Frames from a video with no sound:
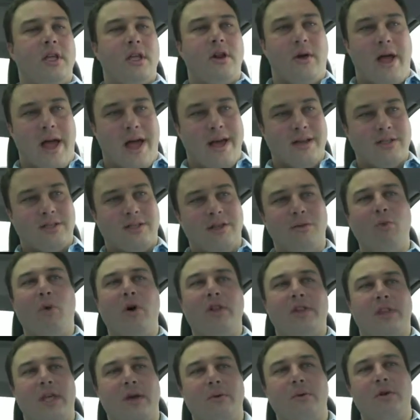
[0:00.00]
Ask them
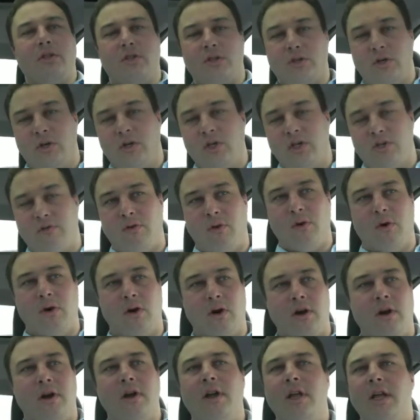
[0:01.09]
what they would search
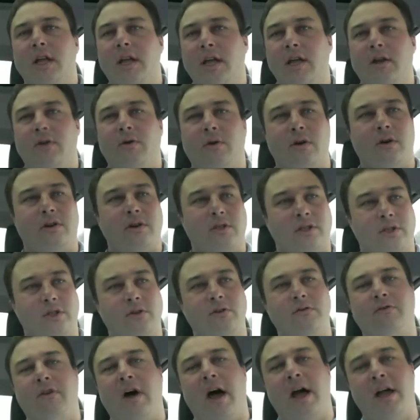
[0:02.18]
for in order
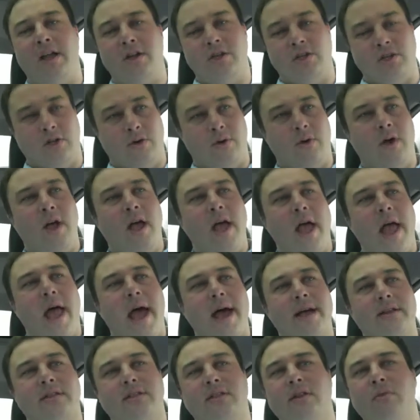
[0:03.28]
to find you.
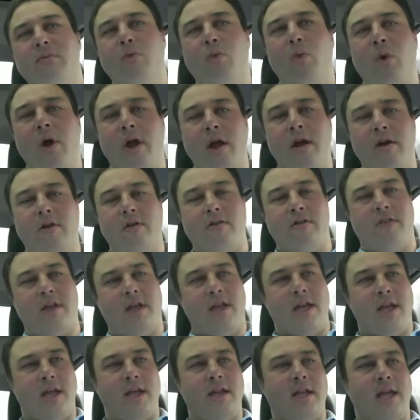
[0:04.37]
Ask them where
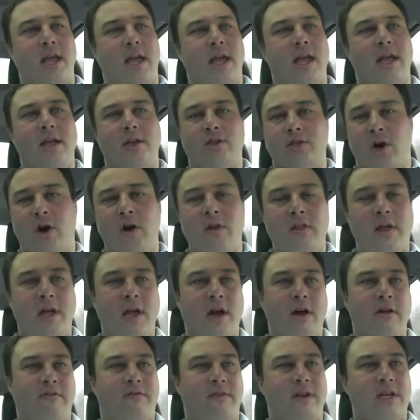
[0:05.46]
they engage. Are they
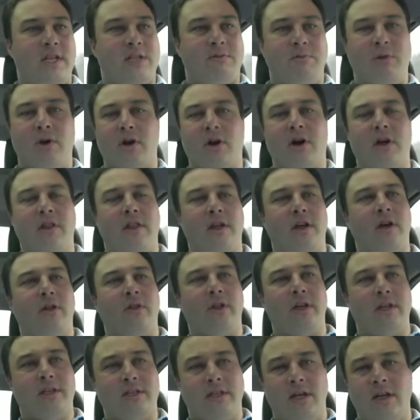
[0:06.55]
on Facebook? Are they on
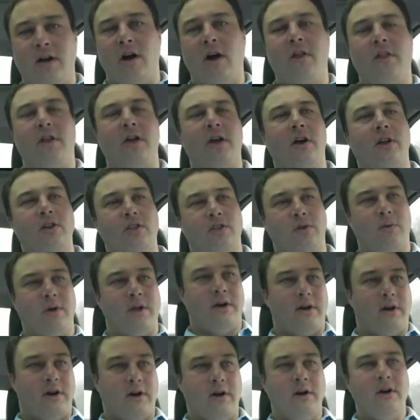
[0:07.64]
LinkedIn? Are they on
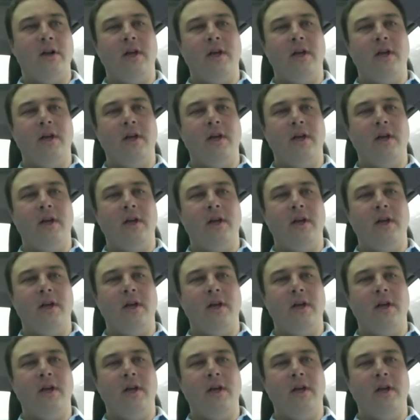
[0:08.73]
Twitter?